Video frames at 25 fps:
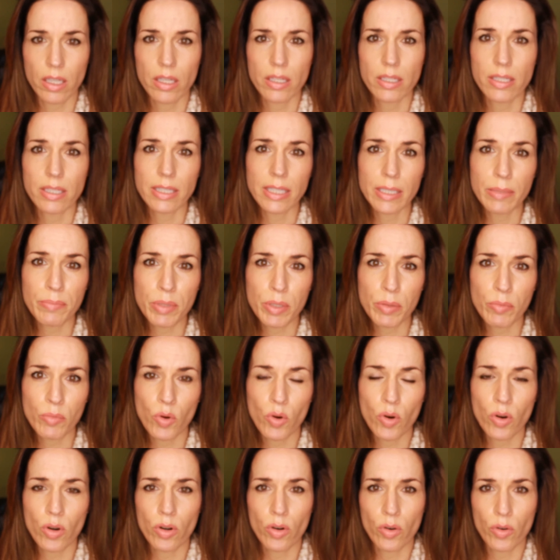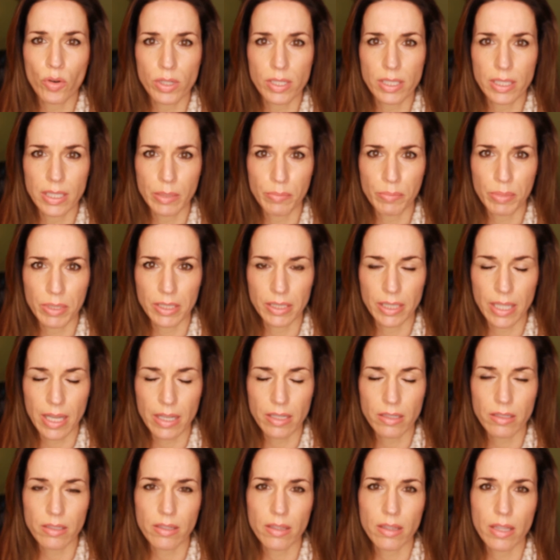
sleeping more or sleeping less.